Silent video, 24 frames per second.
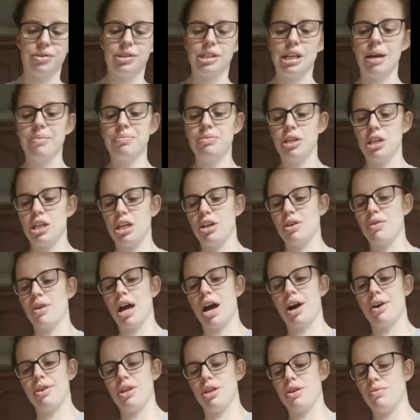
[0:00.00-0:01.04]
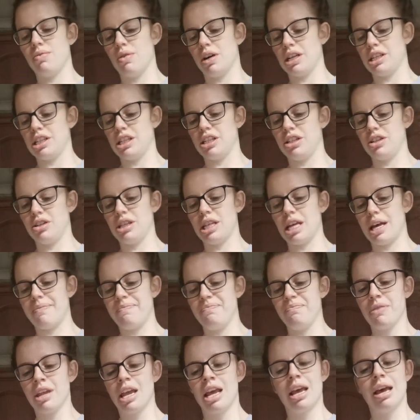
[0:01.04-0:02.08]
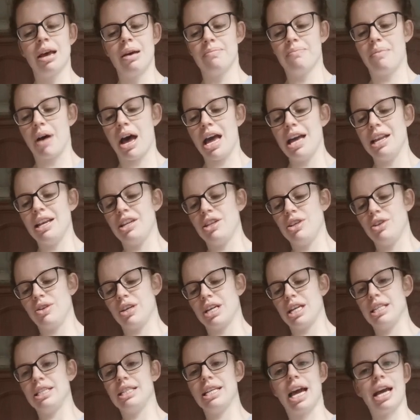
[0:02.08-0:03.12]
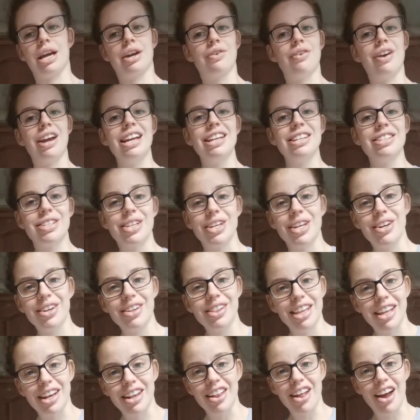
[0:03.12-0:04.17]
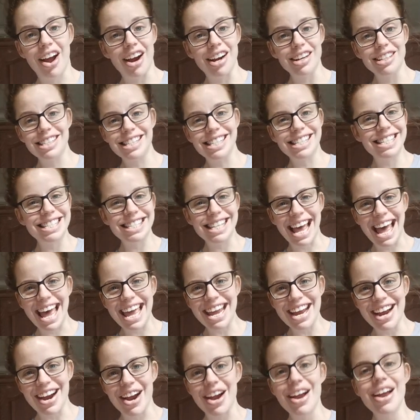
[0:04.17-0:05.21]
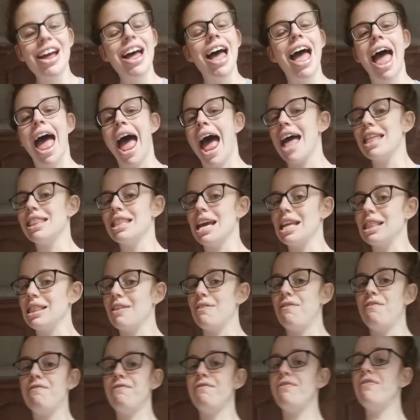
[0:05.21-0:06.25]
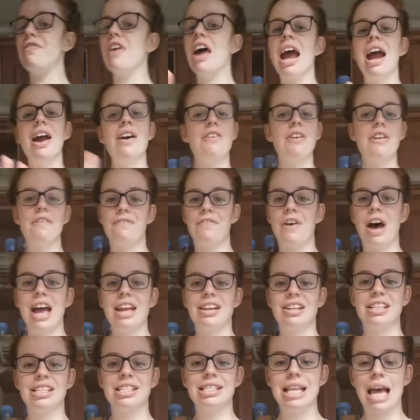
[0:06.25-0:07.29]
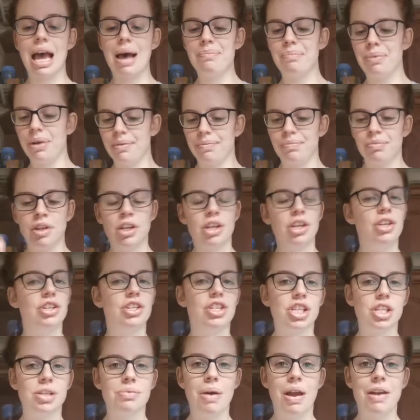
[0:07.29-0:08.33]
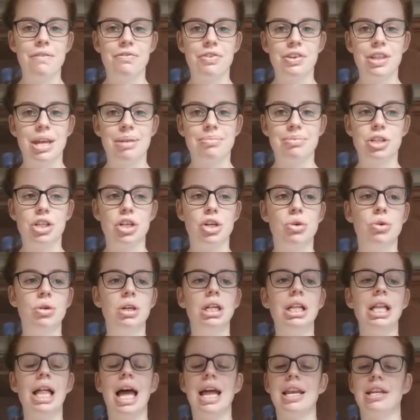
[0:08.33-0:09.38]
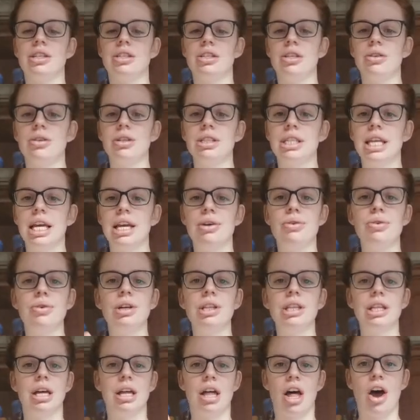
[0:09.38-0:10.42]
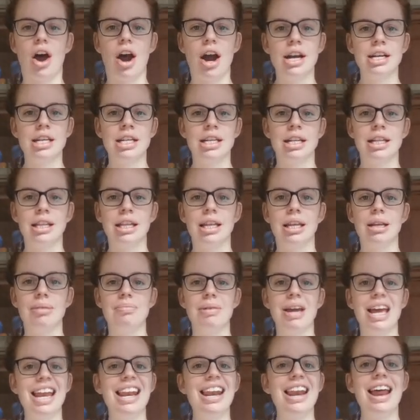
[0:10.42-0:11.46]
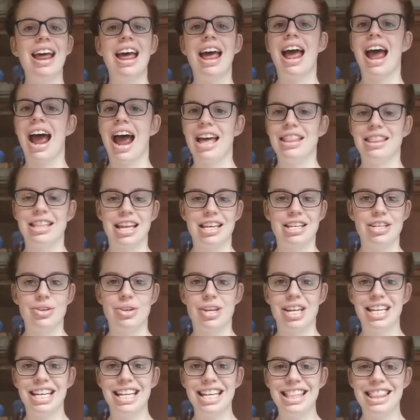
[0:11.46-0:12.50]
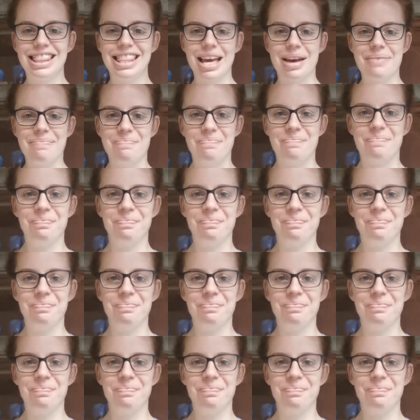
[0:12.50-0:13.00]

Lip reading: it's up to you how you want to do them, but you can decorate to your little heart's desire. And then the very final step, you just wait for them to cool, and as soon as they cool, they'll harden a little bit, and then you can eat them.